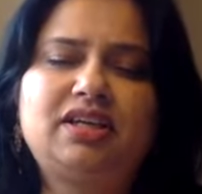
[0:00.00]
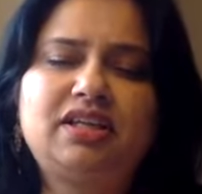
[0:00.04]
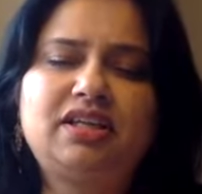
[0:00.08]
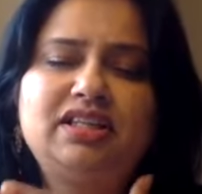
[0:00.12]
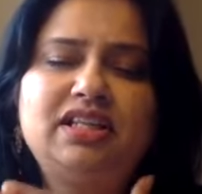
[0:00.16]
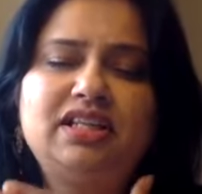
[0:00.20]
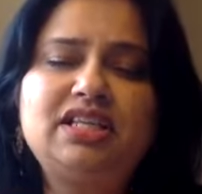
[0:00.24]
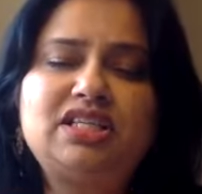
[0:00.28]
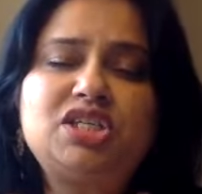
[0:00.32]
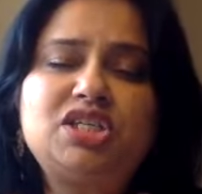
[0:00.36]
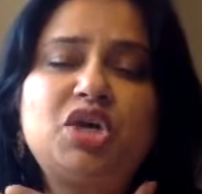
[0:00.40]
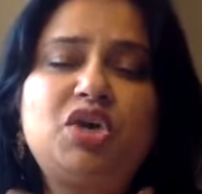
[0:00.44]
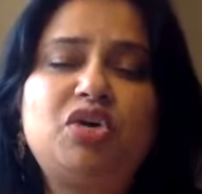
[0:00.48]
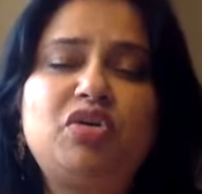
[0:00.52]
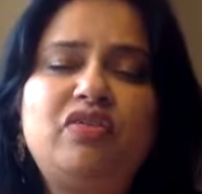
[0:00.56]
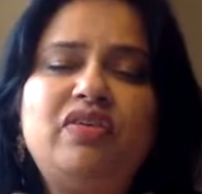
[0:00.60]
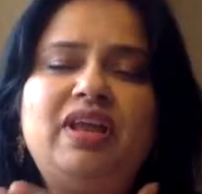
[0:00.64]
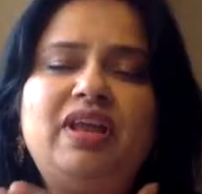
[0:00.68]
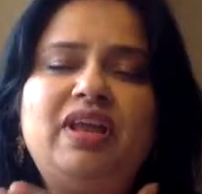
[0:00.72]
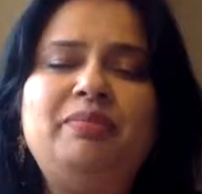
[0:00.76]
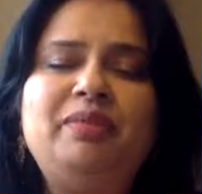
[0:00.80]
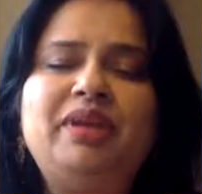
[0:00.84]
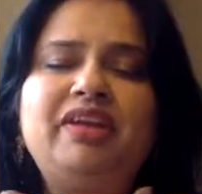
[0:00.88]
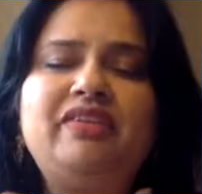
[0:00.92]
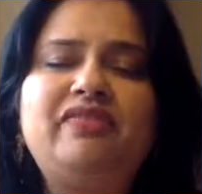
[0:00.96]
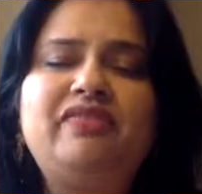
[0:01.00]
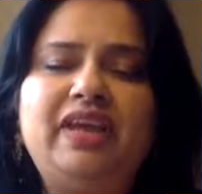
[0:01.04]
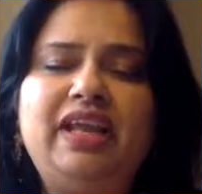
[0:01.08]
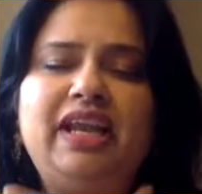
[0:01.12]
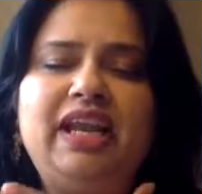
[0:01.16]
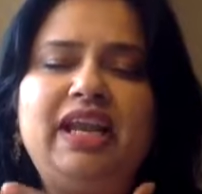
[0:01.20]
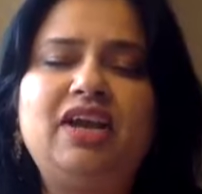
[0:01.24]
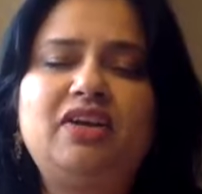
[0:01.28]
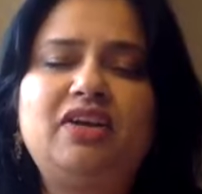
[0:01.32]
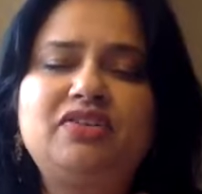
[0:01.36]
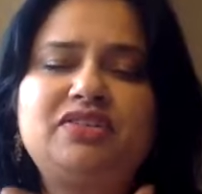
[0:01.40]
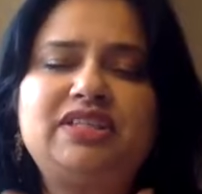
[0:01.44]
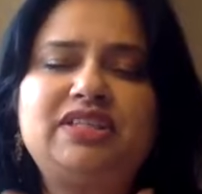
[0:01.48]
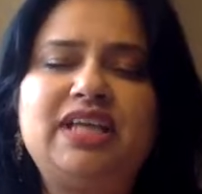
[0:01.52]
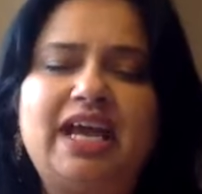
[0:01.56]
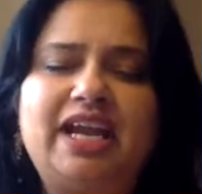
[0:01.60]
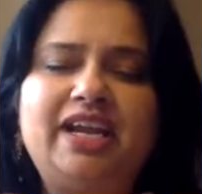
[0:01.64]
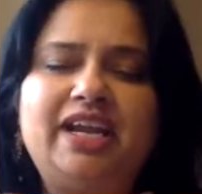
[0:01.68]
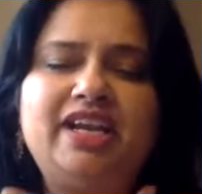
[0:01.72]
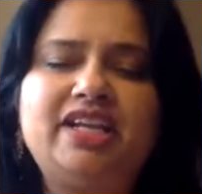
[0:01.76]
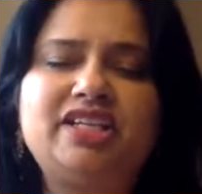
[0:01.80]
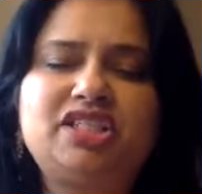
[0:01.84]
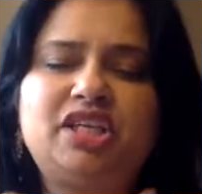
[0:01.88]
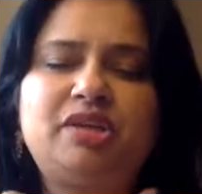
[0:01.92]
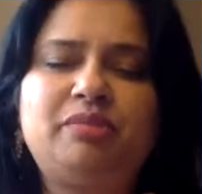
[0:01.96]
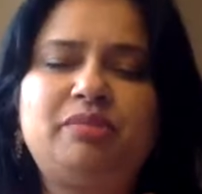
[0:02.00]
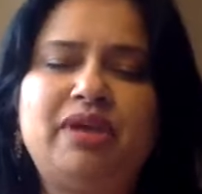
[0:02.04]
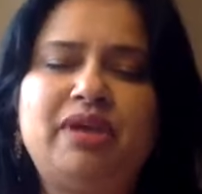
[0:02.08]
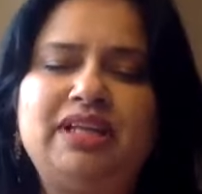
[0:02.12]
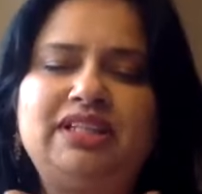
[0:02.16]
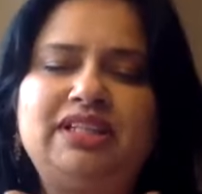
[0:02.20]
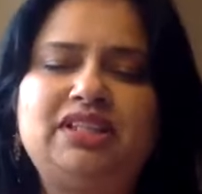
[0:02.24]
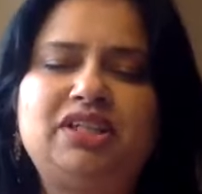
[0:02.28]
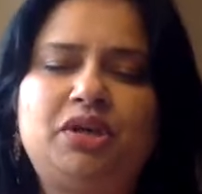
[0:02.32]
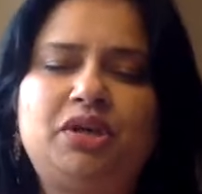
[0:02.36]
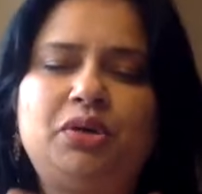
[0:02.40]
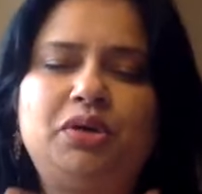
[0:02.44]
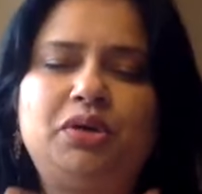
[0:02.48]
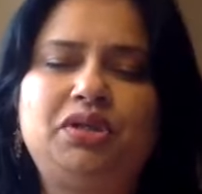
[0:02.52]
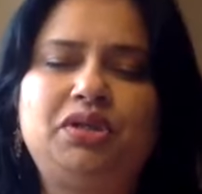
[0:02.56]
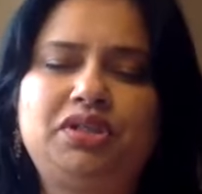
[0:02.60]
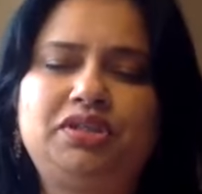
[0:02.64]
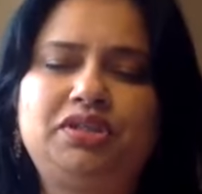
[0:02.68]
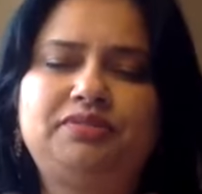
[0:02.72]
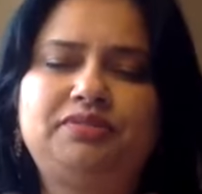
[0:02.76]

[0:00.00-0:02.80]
This overwhelming feeling of sadness in my throat.